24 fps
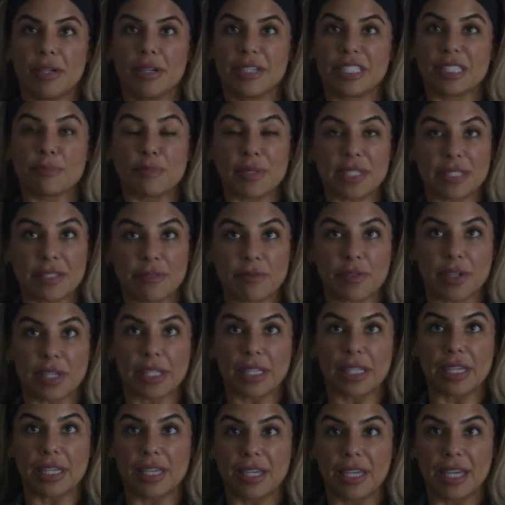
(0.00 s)

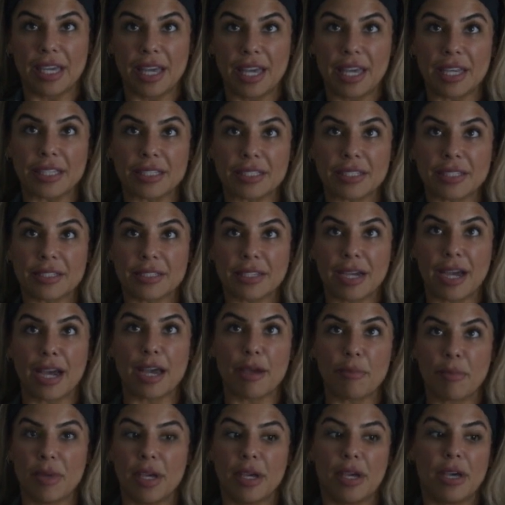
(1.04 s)
Specifically, it's
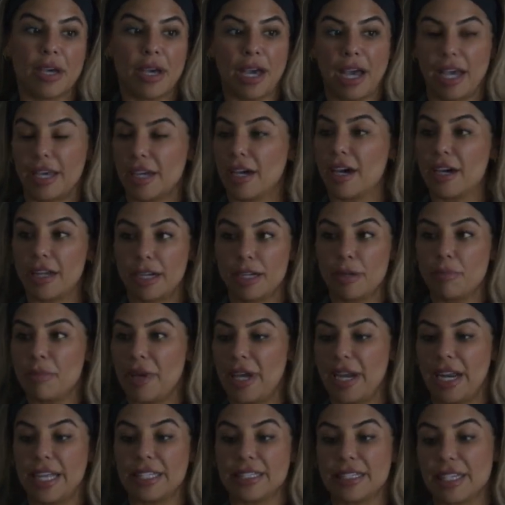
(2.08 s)
time. I got up
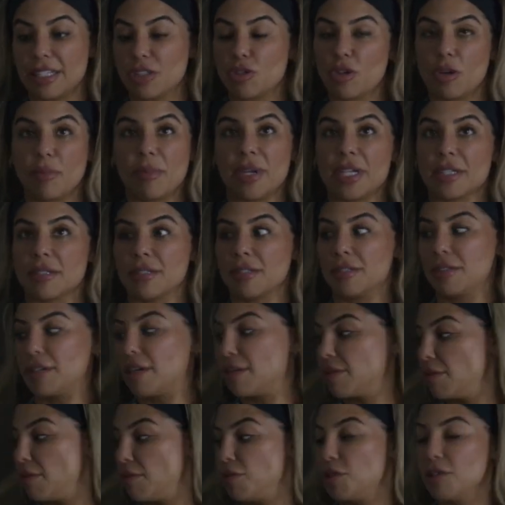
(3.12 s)
and I sent her a message. I
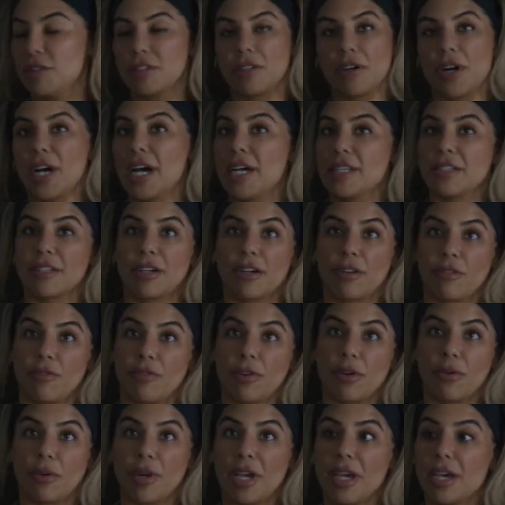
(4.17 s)
don't know if she still has it on her
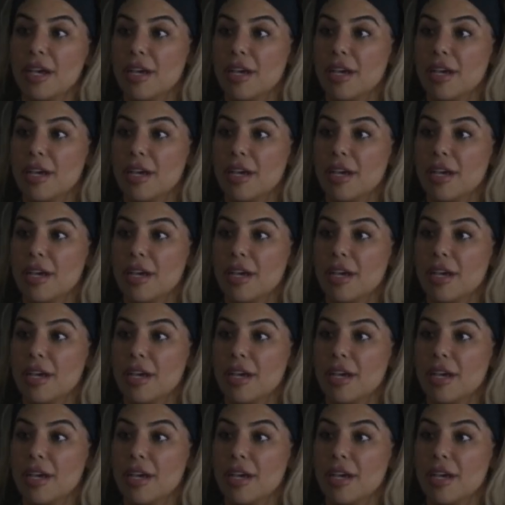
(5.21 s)
phone.